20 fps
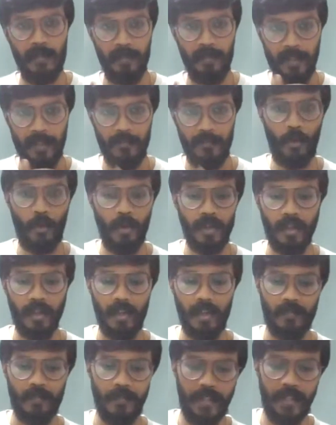before
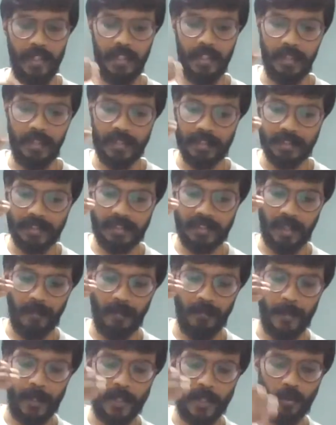we
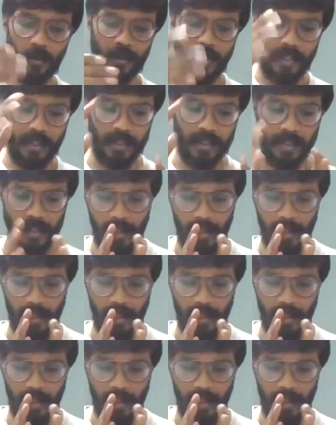jump into the